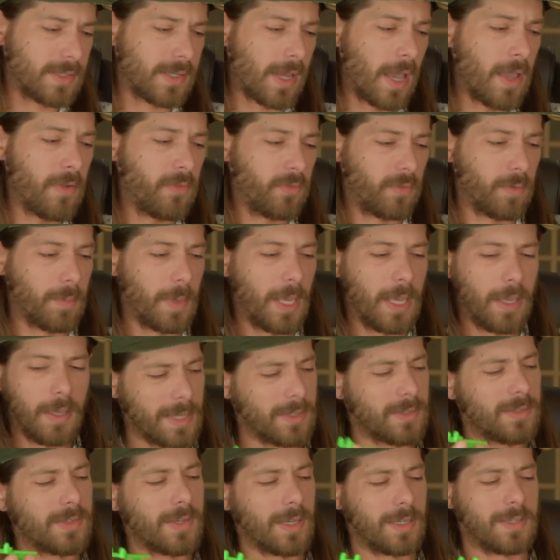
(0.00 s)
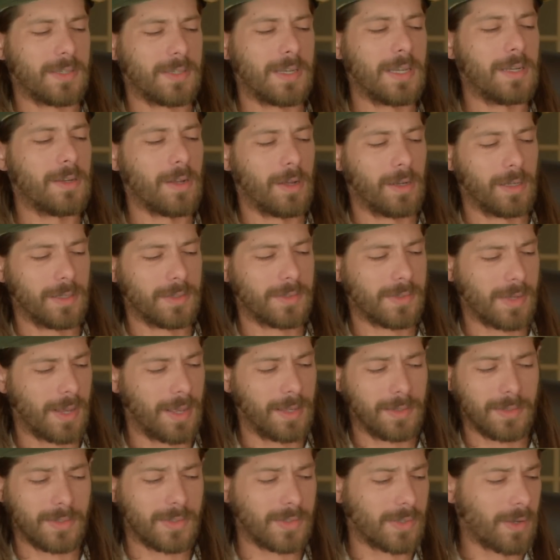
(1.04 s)
saved me $60.
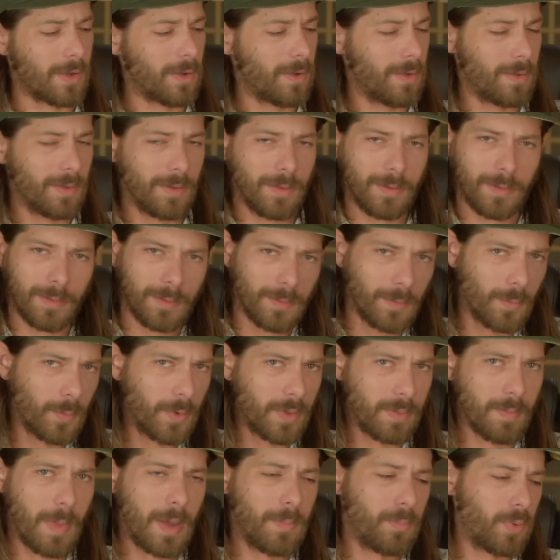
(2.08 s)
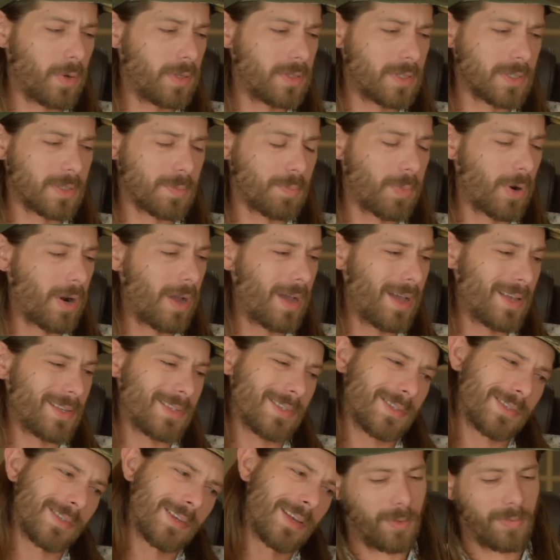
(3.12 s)
And so with my printer's
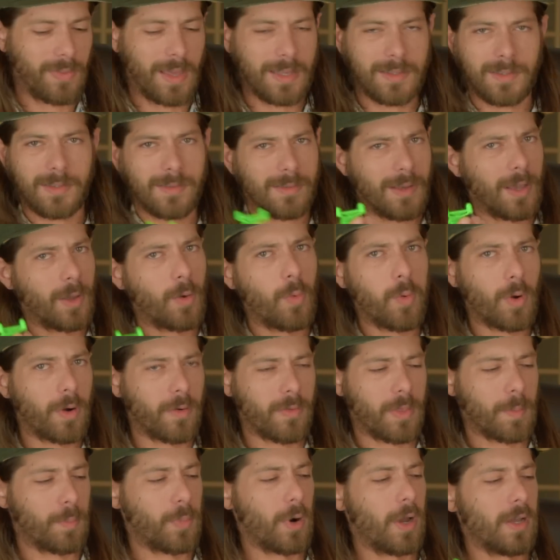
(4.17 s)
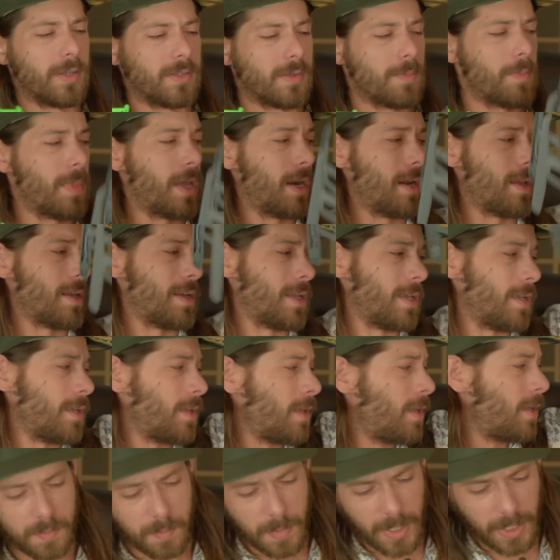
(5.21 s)
price, that's a quarter of the price immediately.
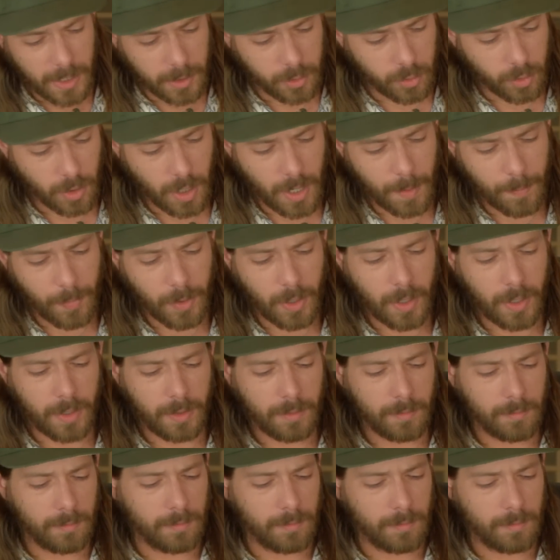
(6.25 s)
It's mini tripod,